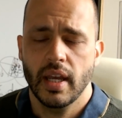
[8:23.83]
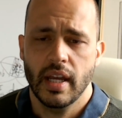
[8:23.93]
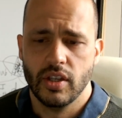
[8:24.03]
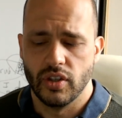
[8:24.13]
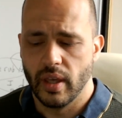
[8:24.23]

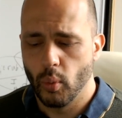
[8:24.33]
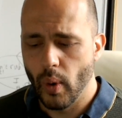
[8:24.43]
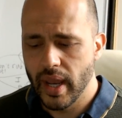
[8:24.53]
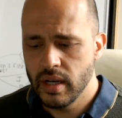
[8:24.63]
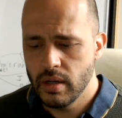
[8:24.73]
So that
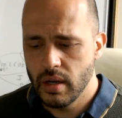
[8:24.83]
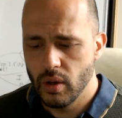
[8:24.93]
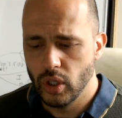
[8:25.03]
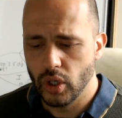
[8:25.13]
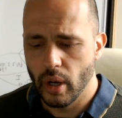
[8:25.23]
when
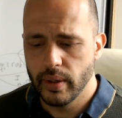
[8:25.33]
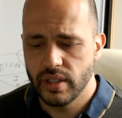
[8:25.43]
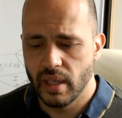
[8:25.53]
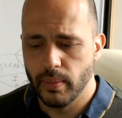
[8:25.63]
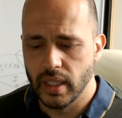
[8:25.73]
you go into
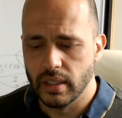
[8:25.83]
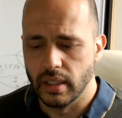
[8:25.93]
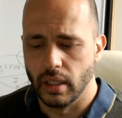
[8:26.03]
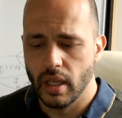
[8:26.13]
that meeting,